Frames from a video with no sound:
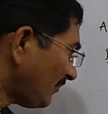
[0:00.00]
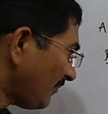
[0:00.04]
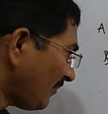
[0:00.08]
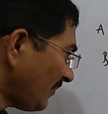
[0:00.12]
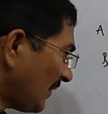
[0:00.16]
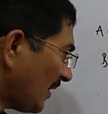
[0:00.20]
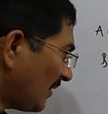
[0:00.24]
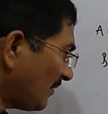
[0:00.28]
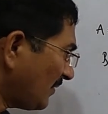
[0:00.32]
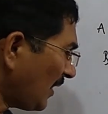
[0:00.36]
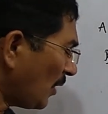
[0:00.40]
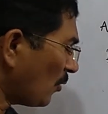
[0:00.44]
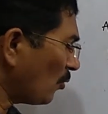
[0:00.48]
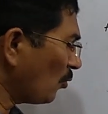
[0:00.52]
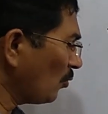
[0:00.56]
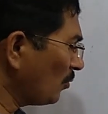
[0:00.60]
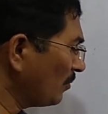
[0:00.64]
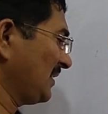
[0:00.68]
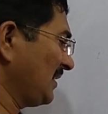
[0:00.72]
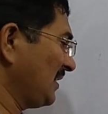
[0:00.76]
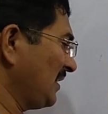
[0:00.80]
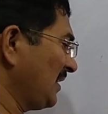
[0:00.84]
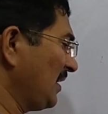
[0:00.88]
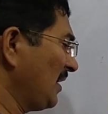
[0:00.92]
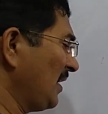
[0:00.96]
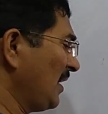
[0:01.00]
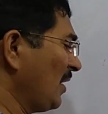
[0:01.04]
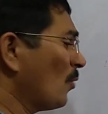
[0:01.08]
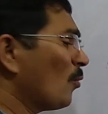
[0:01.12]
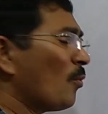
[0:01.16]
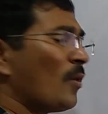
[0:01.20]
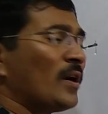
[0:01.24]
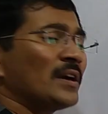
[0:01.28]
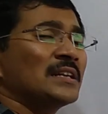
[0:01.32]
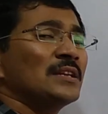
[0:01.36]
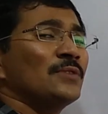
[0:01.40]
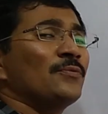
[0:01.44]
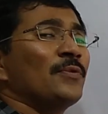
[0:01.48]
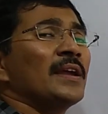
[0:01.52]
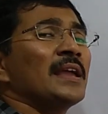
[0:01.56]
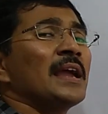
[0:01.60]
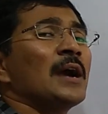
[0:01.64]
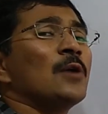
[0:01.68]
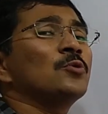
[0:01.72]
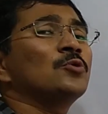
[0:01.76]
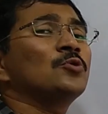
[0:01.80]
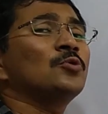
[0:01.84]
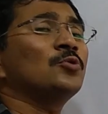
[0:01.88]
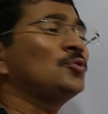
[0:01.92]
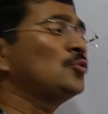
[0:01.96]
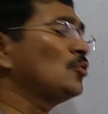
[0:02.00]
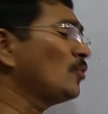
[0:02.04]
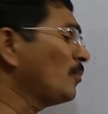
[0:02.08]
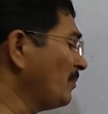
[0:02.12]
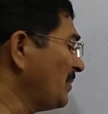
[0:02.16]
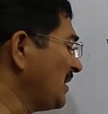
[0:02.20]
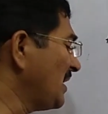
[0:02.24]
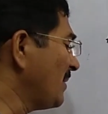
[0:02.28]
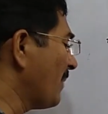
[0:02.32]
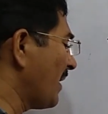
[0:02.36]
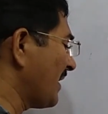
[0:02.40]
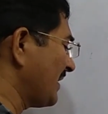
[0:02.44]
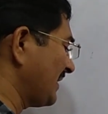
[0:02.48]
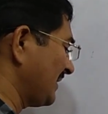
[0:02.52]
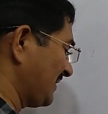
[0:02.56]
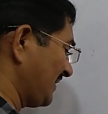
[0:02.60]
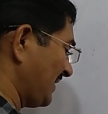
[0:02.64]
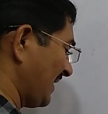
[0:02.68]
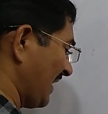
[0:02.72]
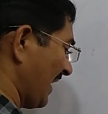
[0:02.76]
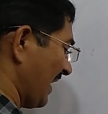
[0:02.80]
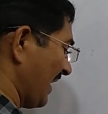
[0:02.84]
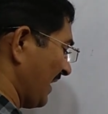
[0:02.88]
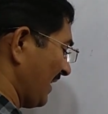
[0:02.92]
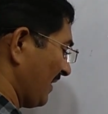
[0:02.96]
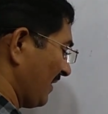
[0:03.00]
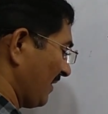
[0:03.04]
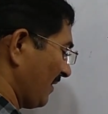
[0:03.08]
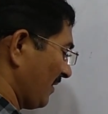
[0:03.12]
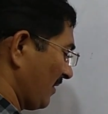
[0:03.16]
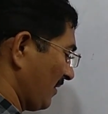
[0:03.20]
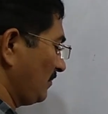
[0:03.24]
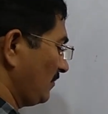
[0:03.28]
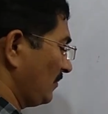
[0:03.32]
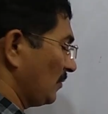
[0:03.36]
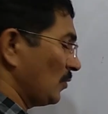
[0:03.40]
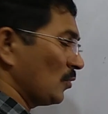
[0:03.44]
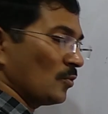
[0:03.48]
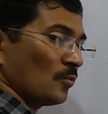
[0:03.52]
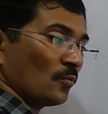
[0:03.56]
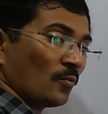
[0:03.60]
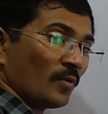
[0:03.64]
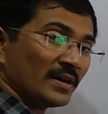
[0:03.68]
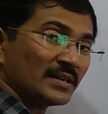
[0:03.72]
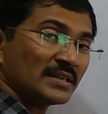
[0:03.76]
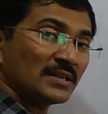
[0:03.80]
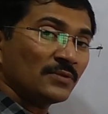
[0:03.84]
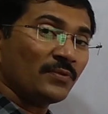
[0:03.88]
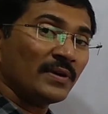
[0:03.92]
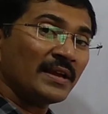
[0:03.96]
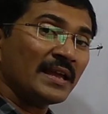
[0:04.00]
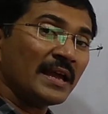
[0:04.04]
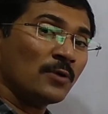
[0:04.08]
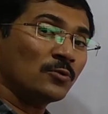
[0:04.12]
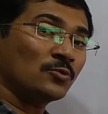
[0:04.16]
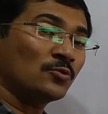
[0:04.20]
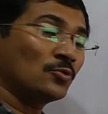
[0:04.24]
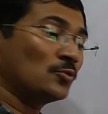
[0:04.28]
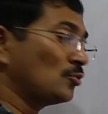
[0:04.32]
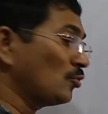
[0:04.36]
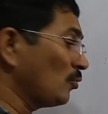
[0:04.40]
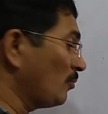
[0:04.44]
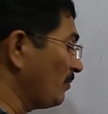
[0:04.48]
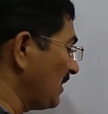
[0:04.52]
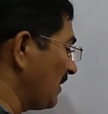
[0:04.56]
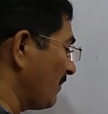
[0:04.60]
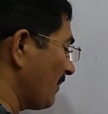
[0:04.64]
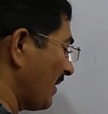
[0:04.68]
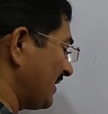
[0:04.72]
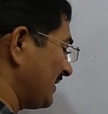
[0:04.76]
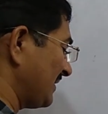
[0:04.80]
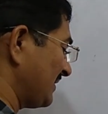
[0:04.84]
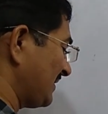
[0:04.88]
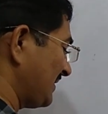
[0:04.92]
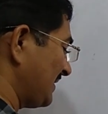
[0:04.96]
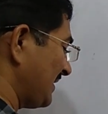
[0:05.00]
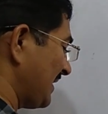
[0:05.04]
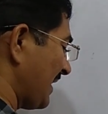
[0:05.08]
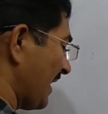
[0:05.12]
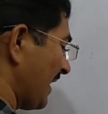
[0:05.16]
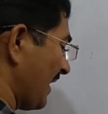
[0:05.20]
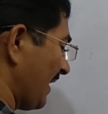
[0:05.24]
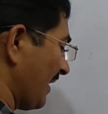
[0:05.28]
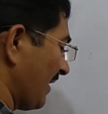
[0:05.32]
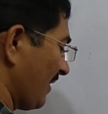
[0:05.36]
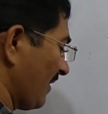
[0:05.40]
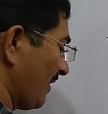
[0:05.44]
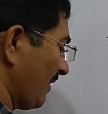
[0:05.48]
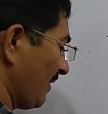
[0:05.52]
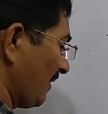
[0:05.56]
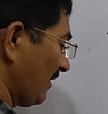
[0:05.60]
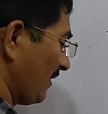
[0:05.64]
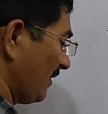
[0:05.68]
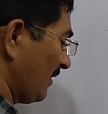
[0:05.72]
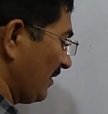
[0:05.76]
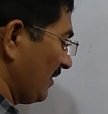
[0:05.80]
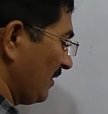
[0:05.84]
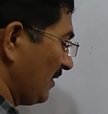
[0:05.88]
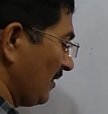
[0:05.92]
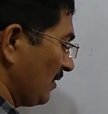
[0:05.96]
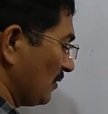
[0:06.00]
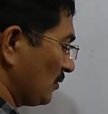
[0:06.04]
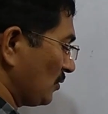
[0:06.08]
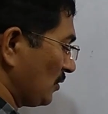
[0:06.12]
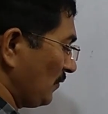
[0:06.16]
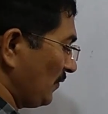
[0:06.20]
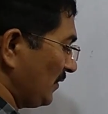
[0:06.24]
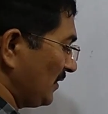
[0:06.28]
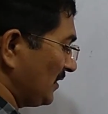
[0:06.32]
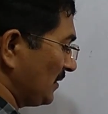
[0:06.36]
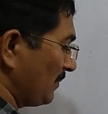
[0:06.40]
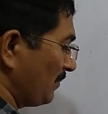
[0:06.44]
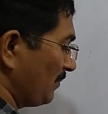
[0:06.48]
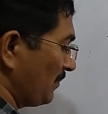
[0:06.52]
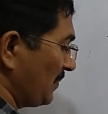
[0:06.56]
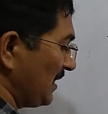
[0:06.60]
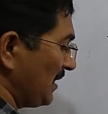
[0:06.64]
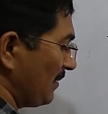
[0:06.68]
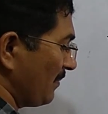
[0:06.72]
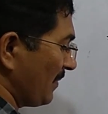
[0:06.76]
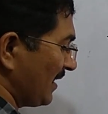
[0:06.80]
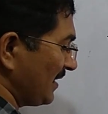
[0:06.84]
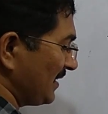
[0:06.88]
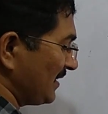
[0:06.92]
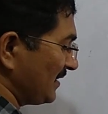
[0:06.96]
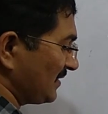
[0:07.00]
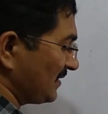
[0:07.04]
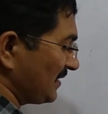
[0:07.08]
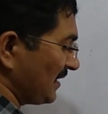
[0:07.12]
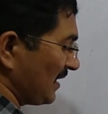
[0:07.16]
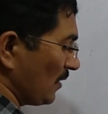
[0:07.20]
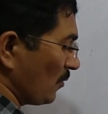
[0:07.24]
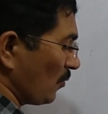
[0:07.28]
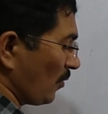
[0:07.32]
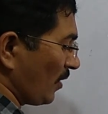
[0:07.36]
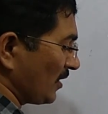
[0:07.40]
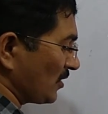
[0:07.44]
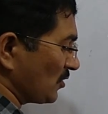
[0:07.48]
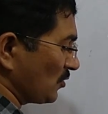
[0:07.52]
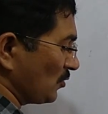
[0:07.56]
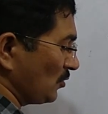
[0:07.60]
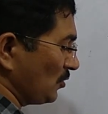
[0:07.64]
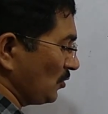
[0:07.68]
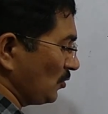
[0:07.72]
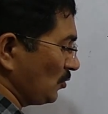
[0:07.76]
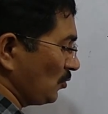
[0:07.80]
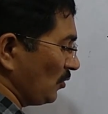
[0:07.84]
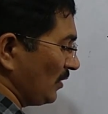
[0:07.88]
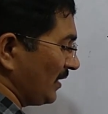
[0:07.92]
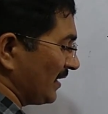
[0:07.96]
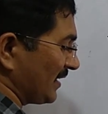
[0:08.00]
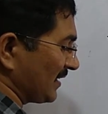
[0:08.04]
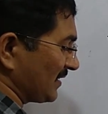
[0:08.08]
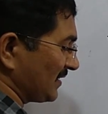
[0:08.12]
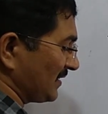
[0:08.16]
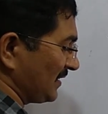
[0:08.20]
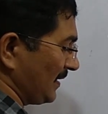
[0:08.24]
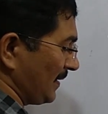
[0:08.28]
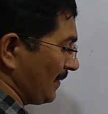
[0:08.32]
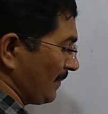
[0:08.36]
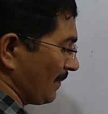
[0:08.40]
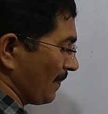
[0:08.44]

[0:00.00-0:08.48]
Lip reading: Now, what if I have to do B minus A? What if I have to do B minus A? So if it is B minus A, what should you do? Let us see.